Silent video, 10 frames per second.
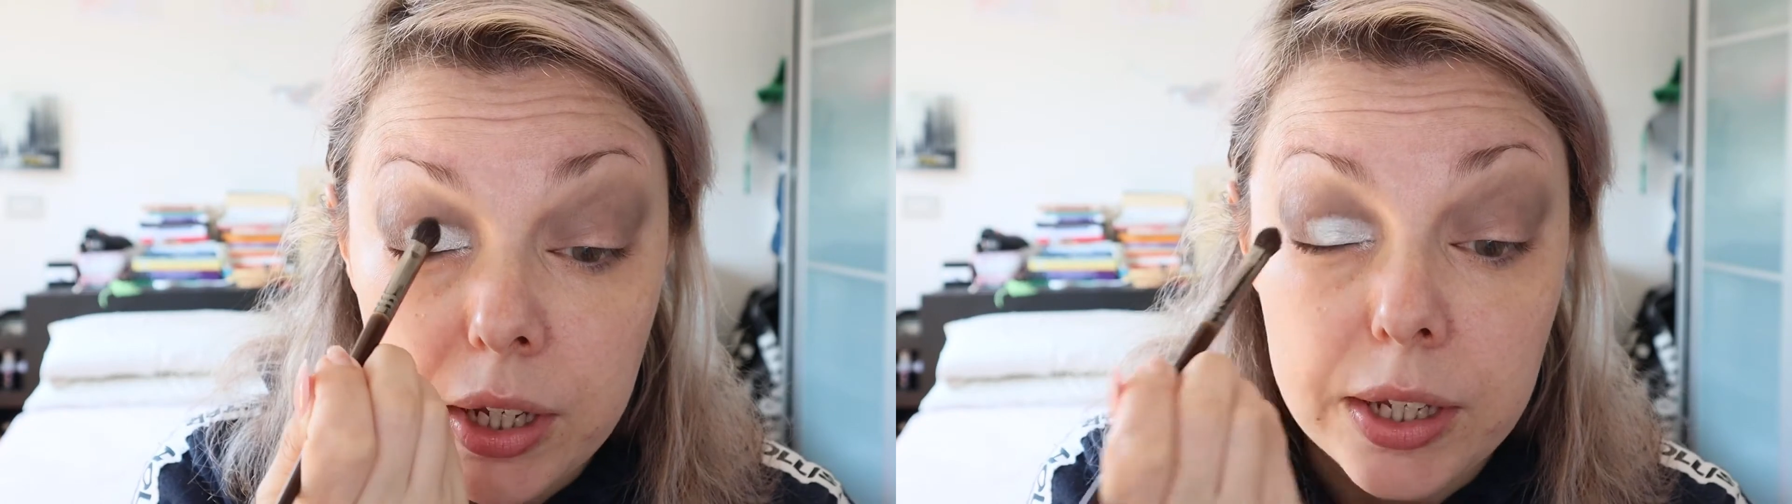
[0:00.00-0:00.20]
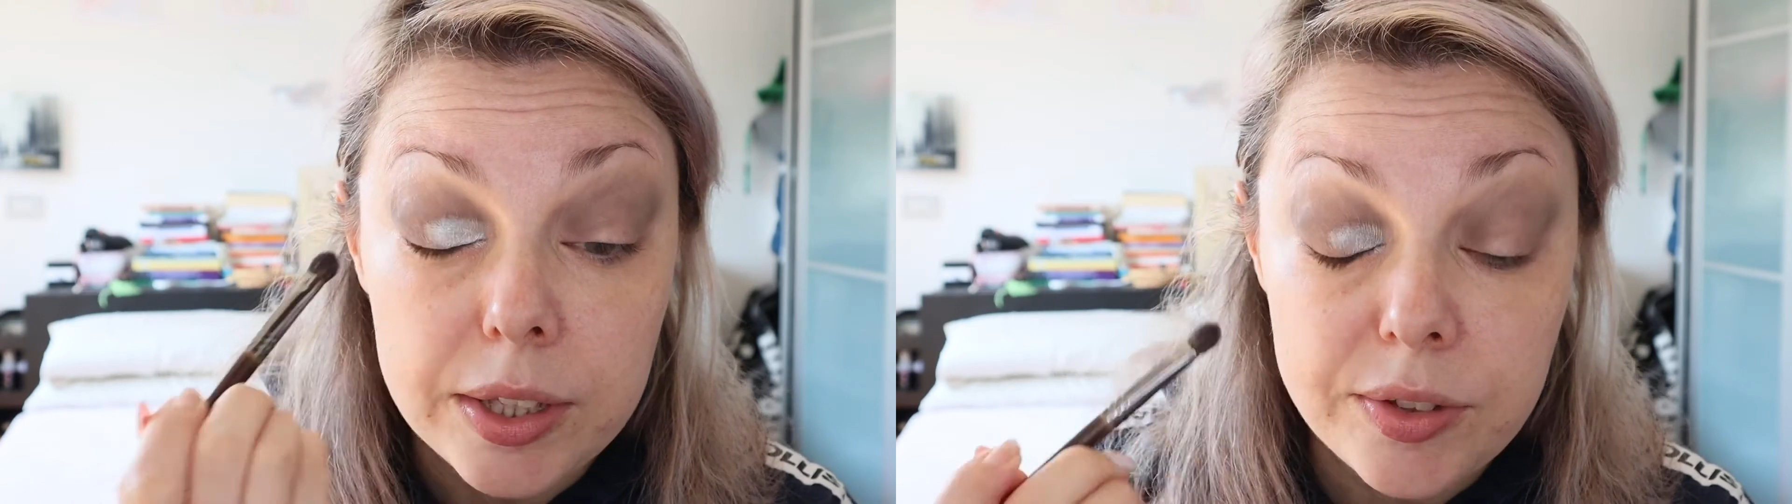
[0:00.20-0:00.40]

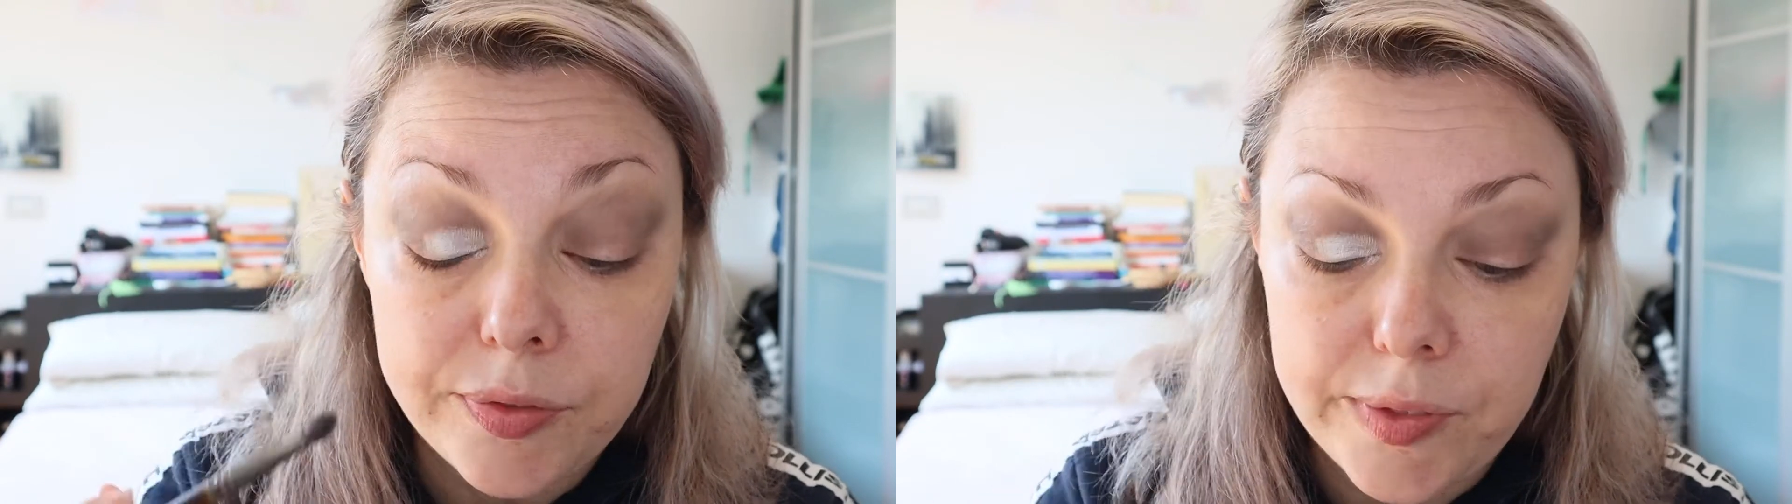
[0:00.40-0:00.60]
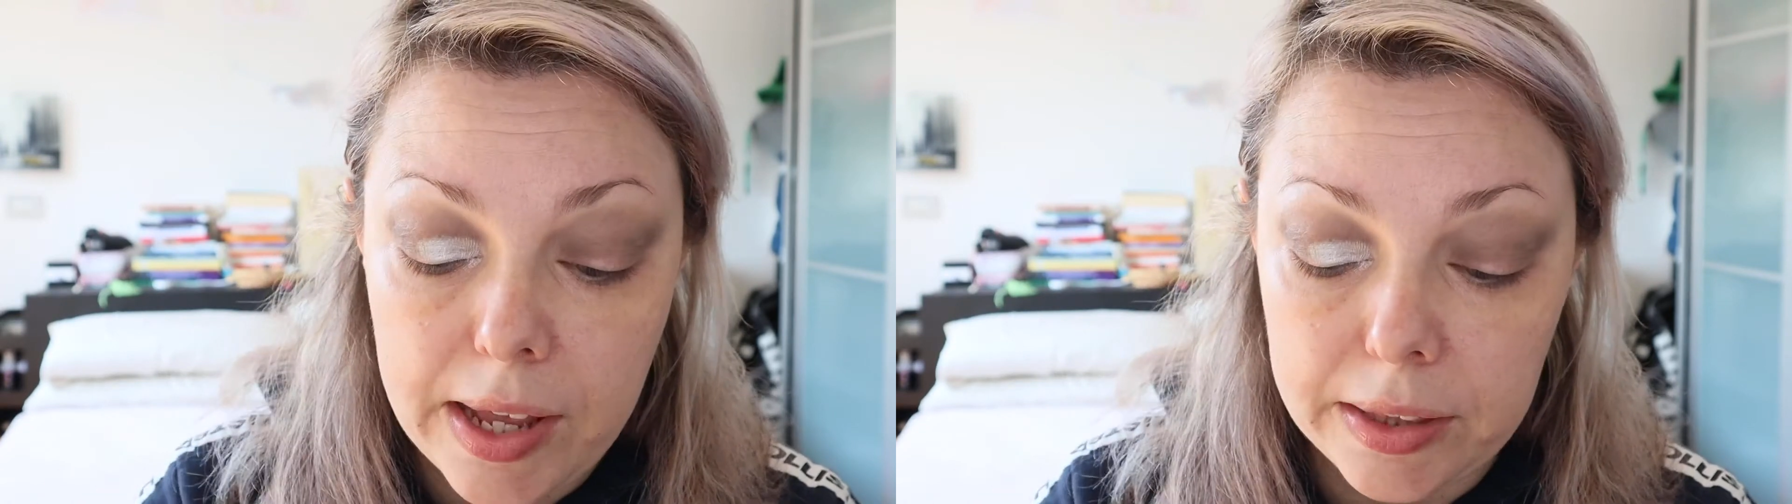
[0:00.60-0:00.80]
It's
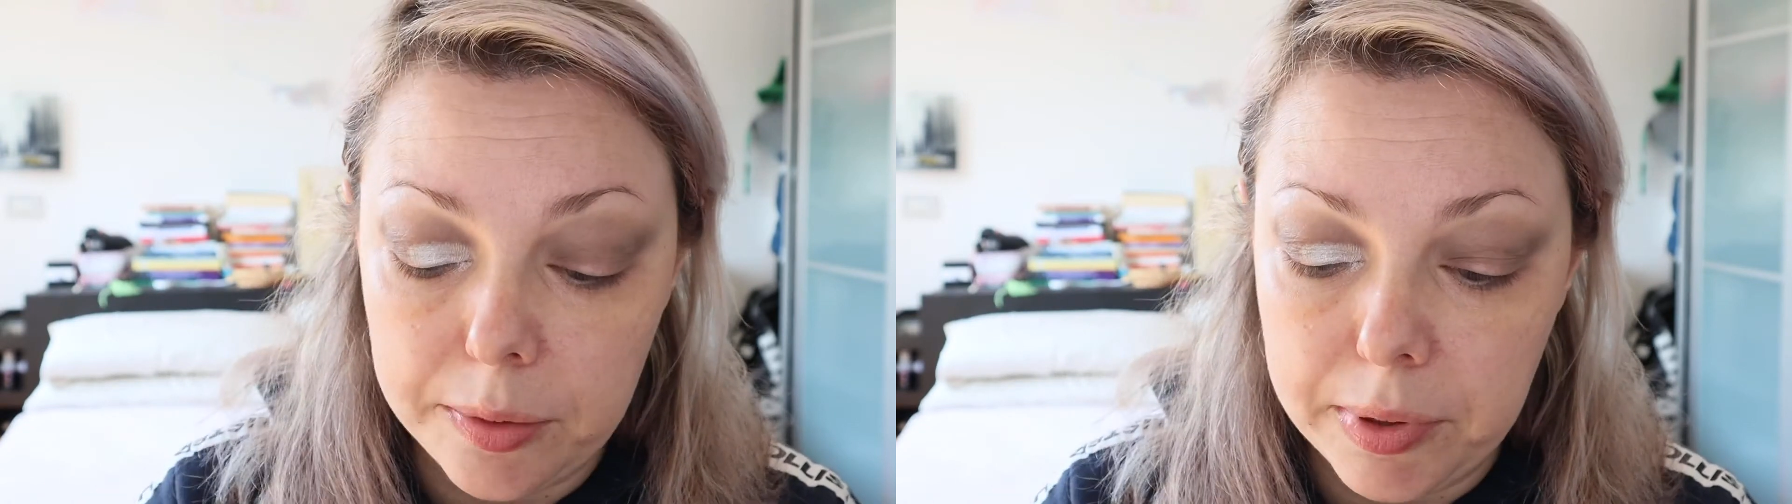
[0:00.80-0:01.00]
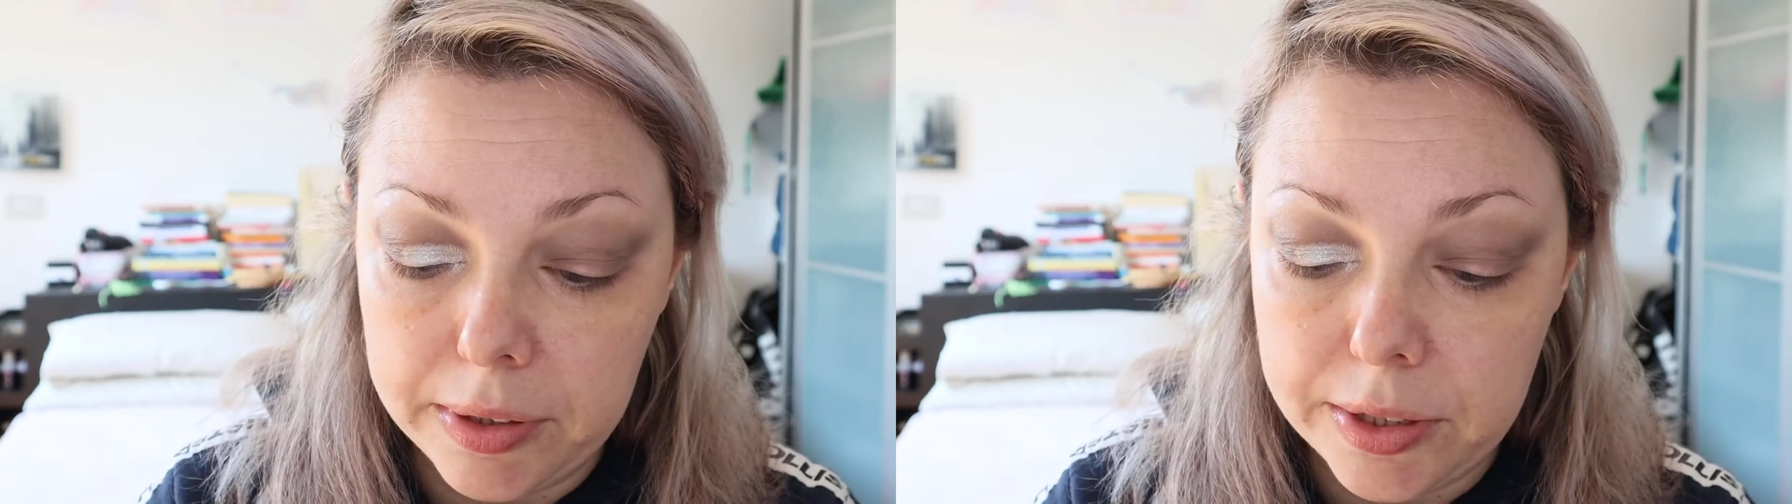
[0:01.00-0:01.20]

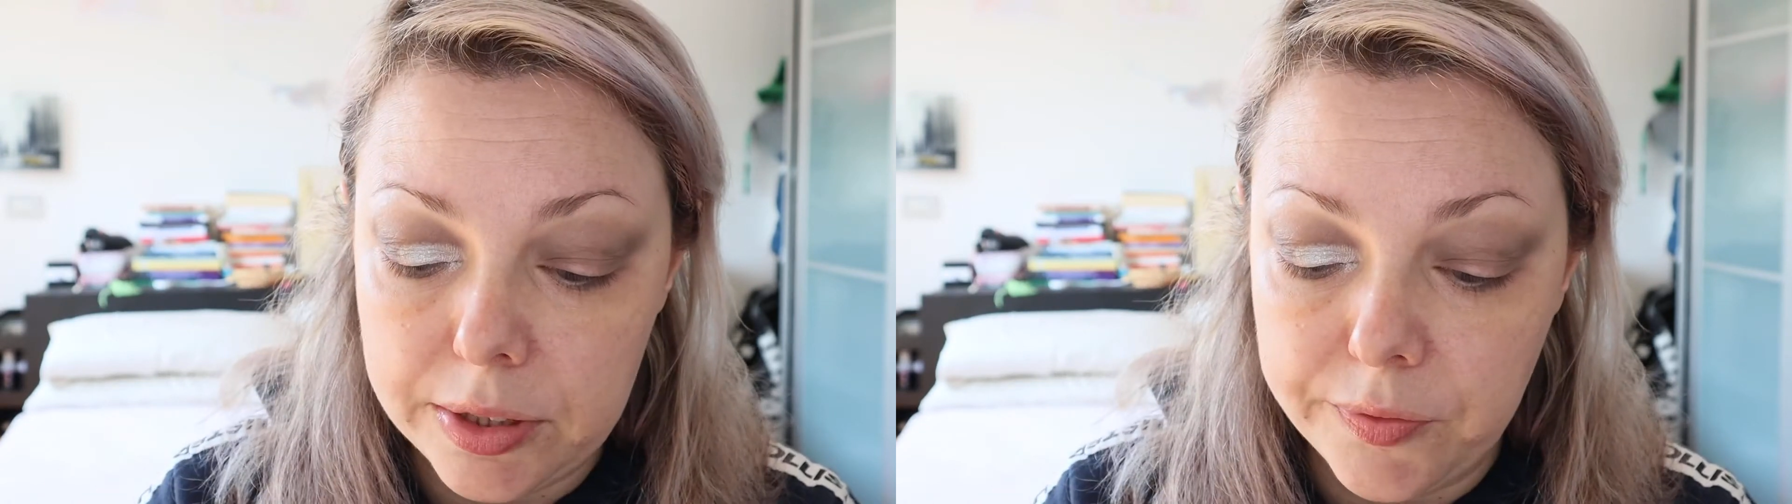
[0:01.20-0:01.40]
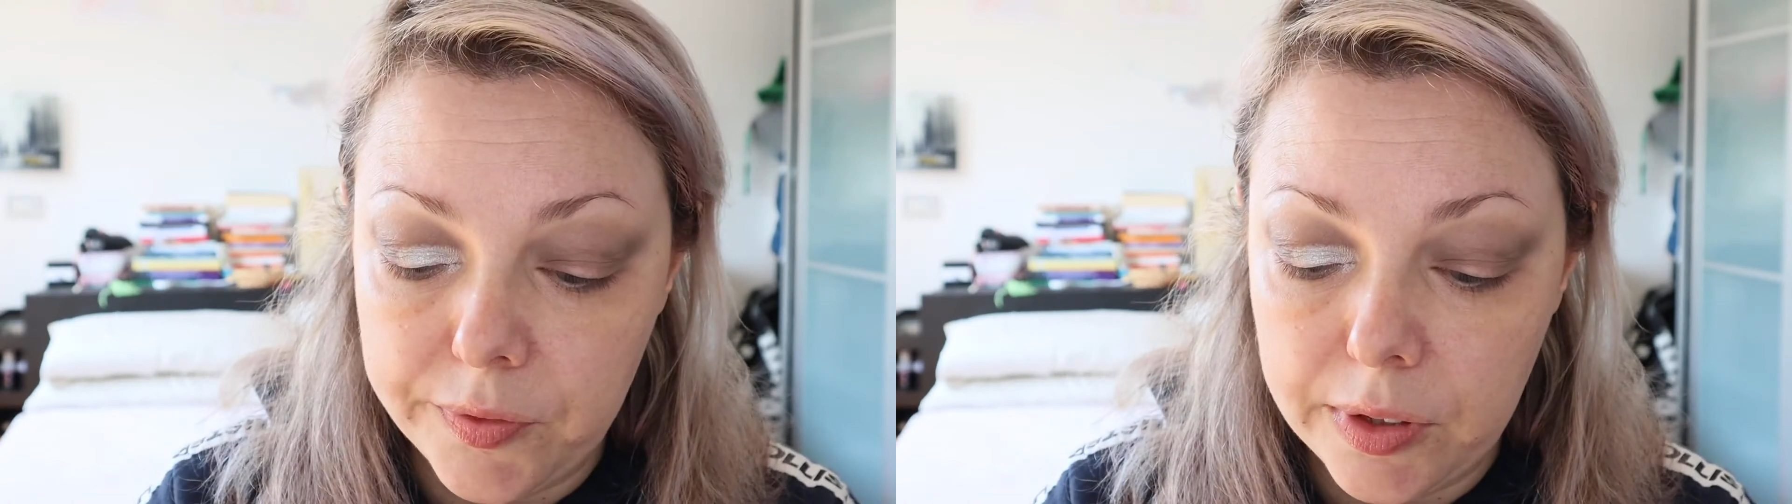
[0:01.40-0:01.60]
flat, but it's